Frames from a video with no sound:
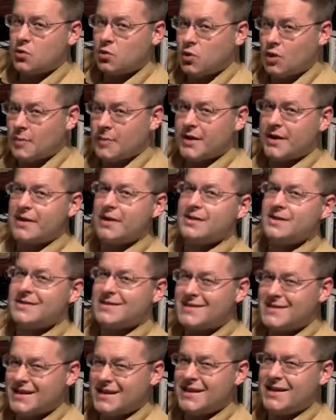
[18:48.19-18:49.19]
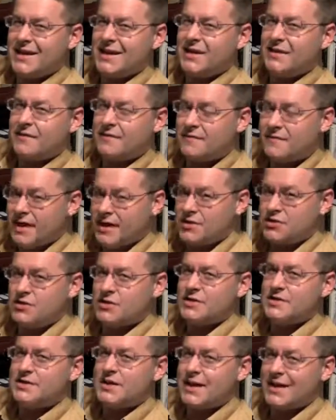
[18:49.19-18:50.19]
woman seeking
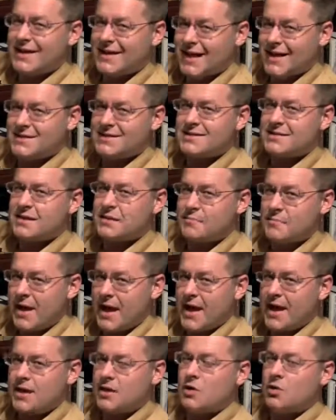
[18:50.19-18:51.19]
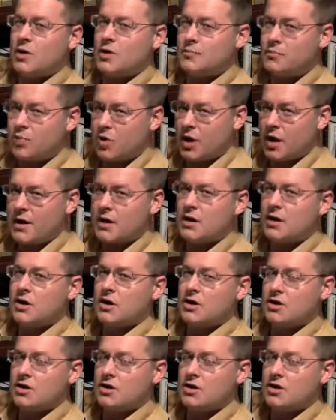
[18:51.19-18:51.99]
vengeance against the man who had brought